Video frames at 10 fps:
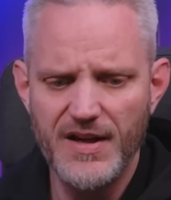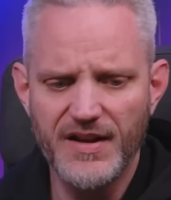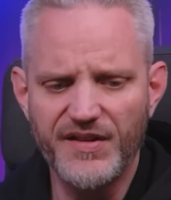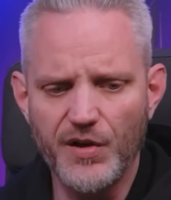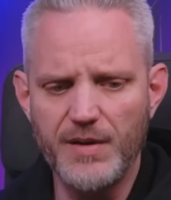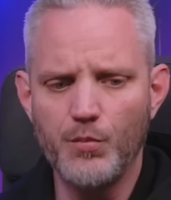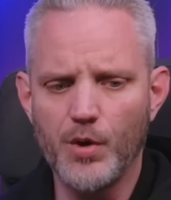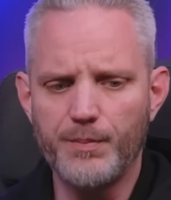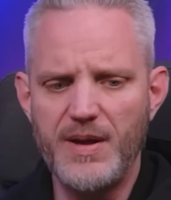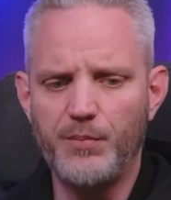considering
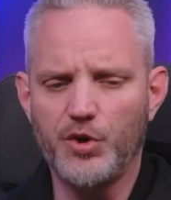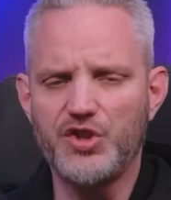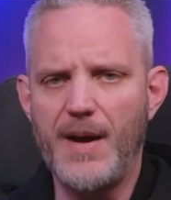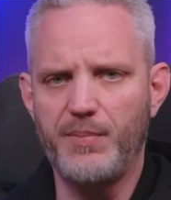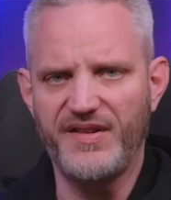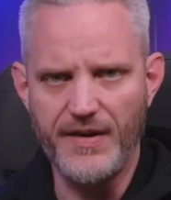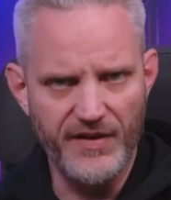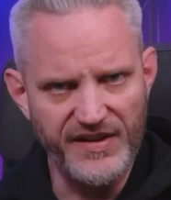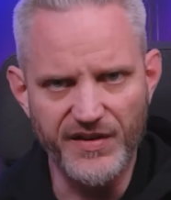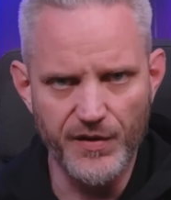more people shop a
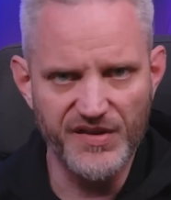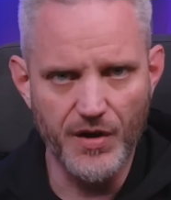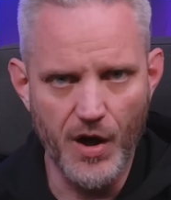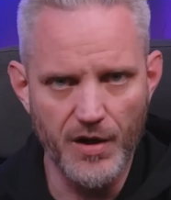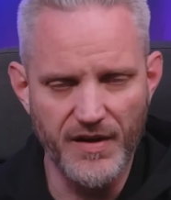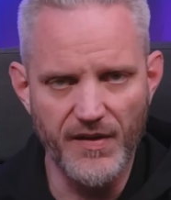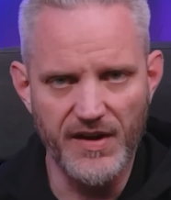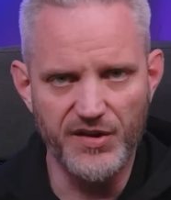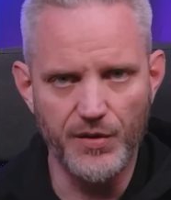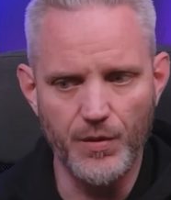70 series card than
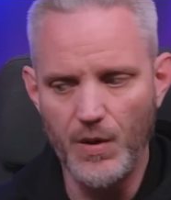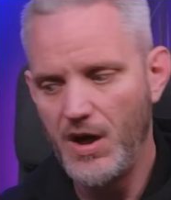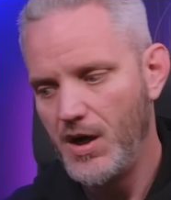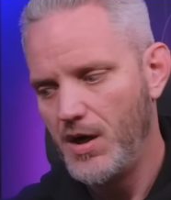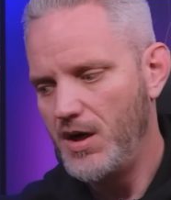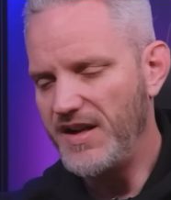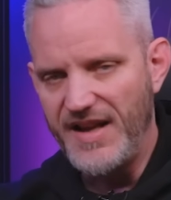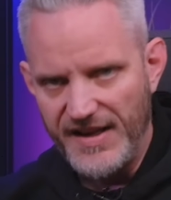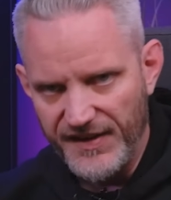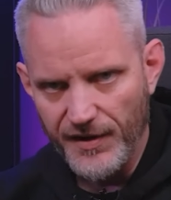they do an
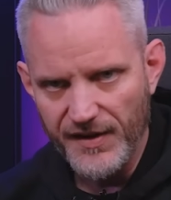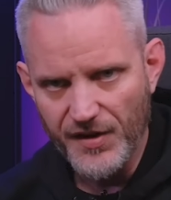80 series